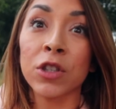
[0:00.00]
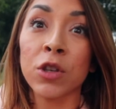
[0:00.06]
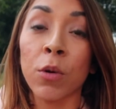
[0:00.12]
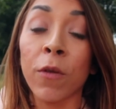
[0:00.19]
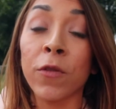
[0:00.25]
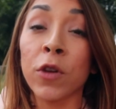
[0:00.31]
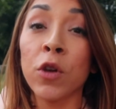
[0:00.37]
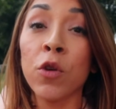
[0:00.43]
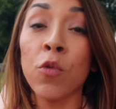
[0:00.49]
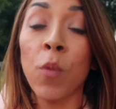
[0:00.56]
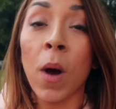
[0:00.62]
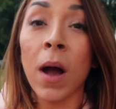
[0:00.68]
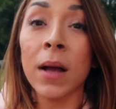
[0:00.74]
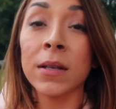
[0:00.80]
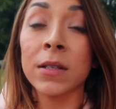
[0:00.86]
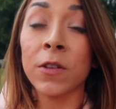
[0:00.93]
So if you
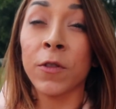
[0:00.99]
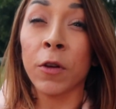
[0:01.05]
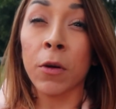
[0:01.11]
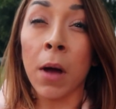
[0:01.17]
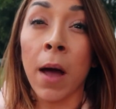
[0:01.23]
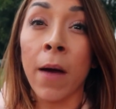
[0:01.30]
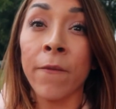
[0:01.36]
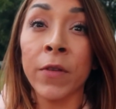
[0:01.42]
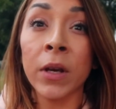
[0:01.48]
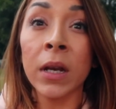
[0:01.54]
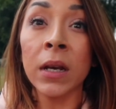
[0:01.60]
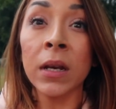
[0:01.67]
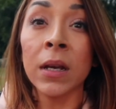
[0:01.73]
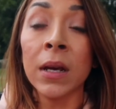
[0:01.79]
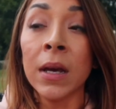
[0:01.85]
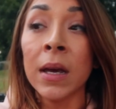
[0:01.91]
want to feel
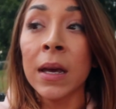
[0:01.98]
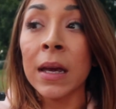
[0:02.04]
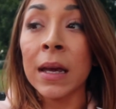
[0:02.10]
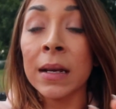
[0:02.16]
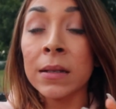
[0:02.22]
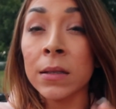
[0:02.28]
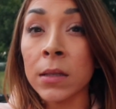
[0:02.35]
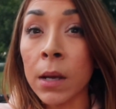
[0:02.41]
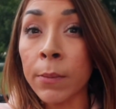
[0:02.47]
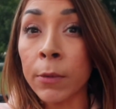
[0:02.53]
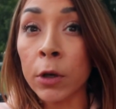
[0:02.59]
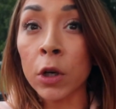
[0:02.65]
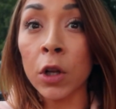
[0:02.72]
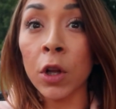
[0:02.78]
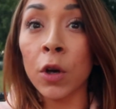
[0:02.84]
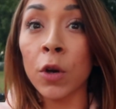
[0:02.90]
confident in
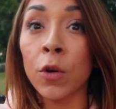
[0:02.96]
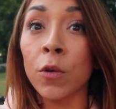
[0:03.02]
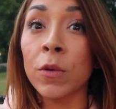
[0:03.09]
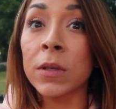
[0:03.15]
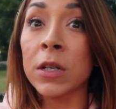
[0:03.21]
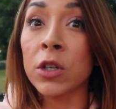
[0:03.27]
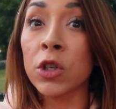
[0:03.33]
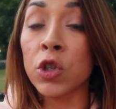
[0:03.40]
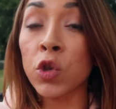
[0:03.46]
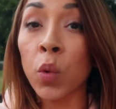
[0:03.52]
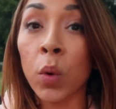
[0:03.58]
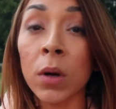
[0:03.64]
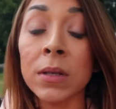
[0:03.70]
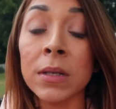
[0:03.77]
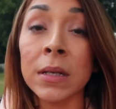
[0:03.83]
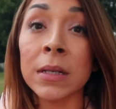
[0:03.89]
summer clothes, in
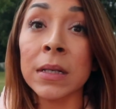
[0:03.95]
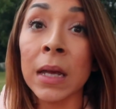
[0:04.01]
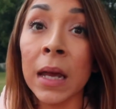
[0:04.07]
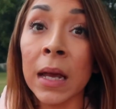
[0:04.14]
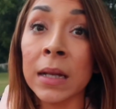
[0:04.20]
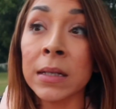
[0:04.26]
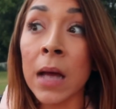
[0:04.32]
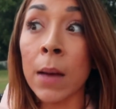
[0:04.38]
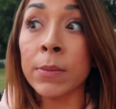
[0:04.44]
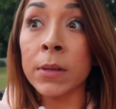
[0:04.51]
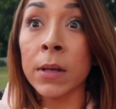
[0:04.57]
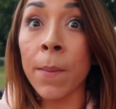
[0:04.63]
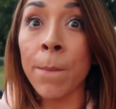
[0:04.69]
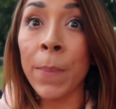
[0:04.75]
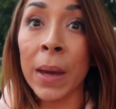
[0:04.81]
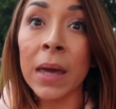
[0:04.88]
shorts, in tank tops, in
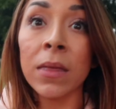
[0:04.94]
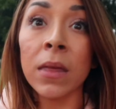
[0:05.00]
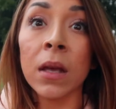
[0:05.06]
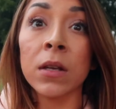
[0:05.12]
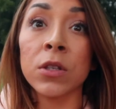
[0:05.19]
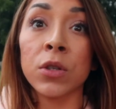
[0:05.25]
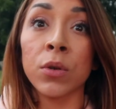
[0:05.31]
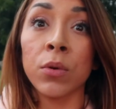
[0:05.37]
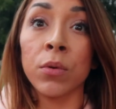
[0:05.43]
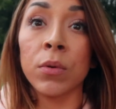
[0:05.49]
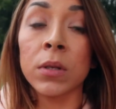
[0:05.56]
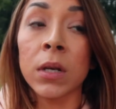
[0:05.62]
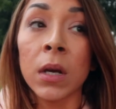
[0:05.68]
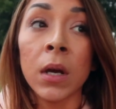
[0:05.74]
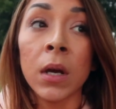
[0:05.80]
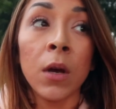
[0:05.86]
a bathing suit,
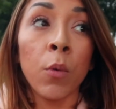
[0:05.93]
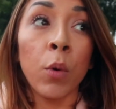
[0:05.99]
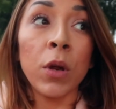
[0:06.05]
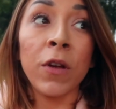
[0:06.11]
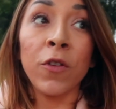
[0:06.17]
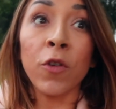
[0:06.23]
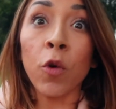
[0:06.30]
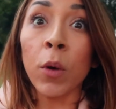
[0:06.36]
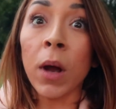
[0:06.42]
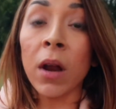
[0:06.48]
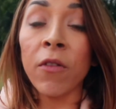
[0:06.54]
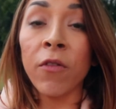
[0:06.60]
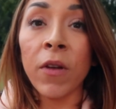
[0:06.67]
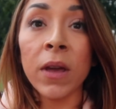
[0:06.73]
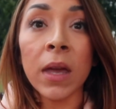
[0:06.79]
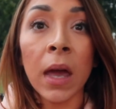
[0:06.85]
if you're going
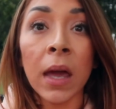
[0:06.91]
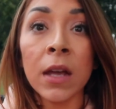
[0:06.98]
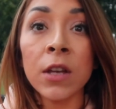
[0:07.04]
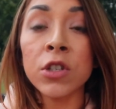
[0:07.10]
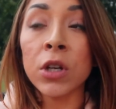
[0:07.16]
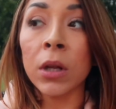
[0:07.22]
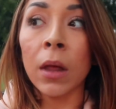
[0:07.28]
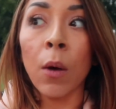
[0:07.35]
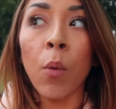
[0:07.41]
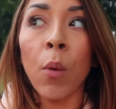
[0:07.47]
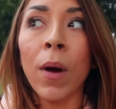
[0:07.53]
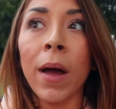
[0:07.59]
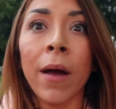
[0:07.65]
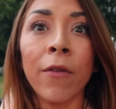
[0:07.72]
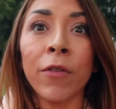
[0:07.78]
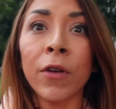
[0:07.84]
on vacation, like
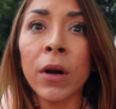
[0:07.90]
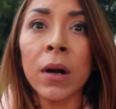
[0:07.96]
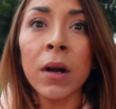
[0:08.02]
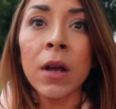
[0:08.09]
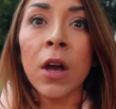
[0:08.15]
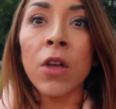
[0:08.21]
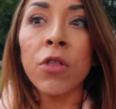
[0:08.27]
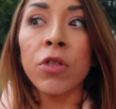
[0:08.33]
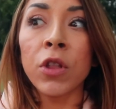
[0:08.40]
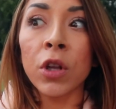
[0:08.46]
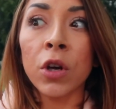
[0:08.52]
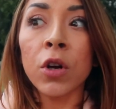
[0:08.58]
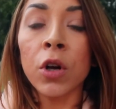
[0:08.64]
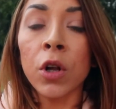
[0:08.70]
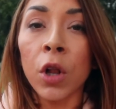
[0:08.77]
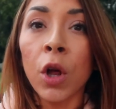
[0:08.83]
whatever, the
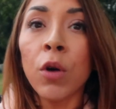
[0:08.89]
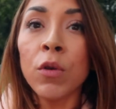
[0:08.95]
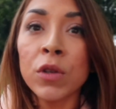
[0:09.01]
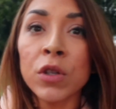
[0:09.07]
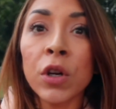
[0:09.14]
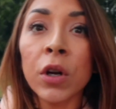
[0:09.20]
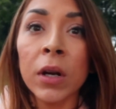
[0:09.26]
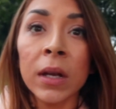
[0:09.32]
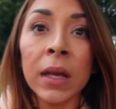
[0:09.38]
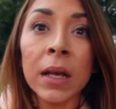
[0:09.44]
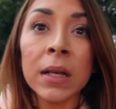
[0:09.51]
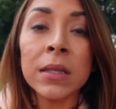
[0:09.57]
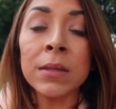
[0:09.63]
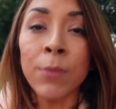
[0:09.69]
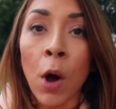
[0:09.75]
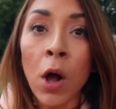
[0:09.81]
clothes are gonna
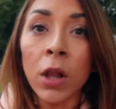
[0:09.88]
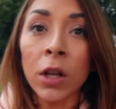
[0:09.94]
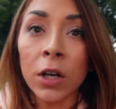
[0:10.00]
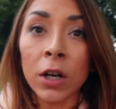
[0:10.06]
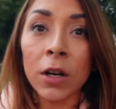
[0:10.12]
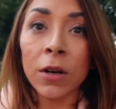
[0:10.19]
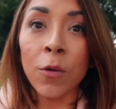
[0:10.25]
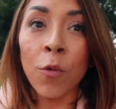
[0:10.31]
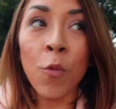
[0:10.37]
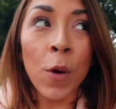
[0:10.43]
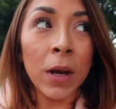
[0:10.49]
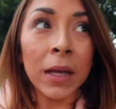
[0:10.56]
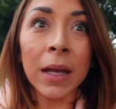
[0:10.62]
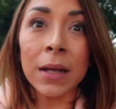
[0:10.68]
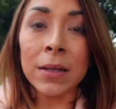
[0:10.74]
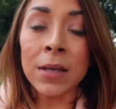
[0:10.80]
get smaller
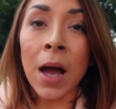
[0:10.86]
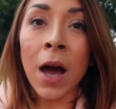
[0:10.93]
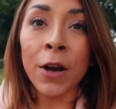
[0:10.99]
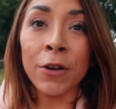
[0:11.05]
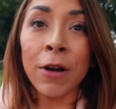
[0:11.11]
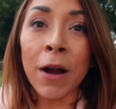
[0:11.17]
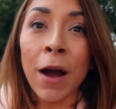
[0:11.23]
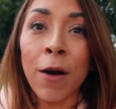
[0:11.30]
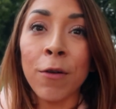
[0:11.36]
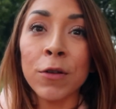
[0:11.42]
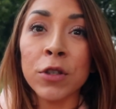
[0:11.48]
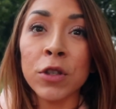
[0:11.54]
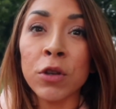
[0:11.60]
when it gets hotter out.